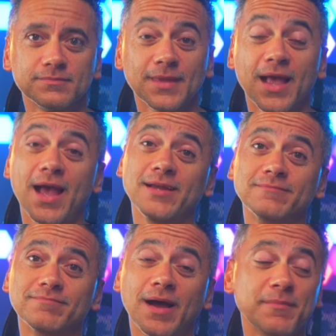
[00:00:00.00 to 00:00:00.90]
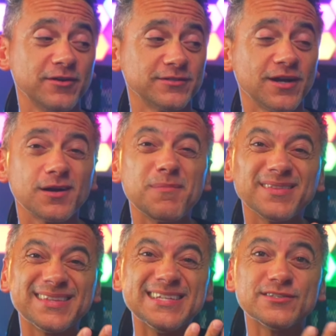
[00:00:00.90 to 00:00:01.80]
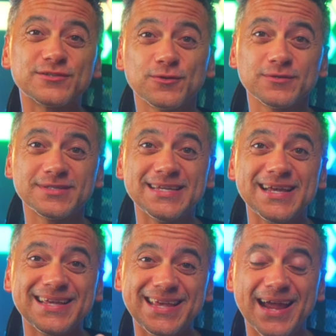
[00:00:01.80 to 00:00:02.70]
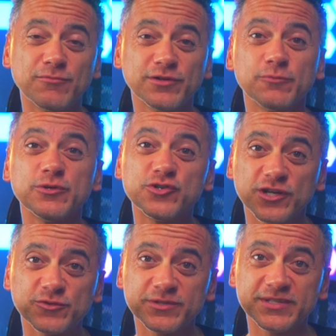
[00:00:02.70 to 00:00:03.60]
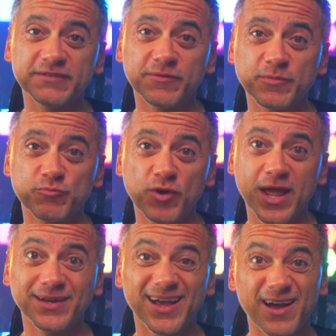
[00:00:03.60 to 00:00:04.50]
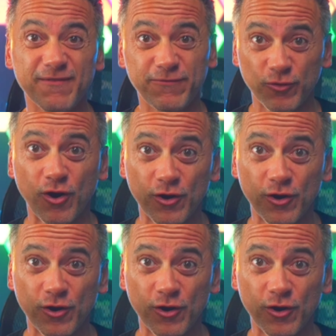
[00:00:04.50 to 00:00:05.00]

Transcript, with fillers: Hey, I'm here to talk about the ZOSI camera that we just received from the brand uh, for our